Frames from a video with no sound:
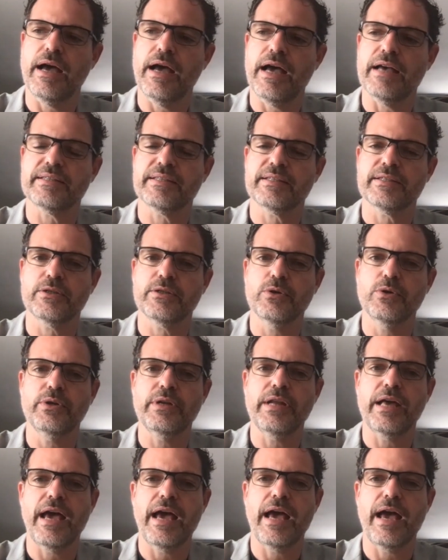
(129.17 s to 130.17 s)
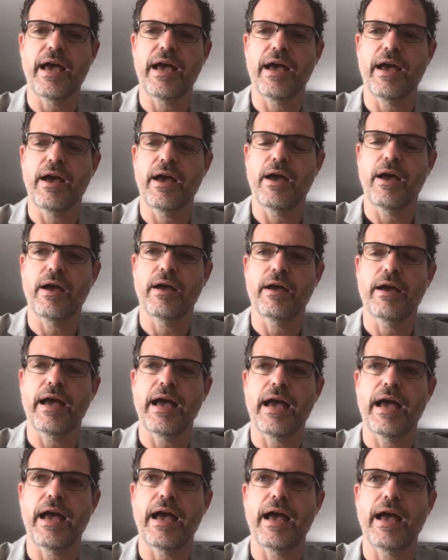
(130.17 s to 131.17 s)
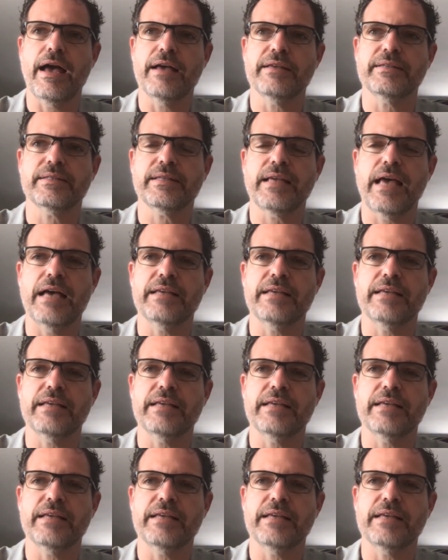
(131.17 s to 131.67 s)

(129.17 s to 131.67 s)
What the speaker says: as soon as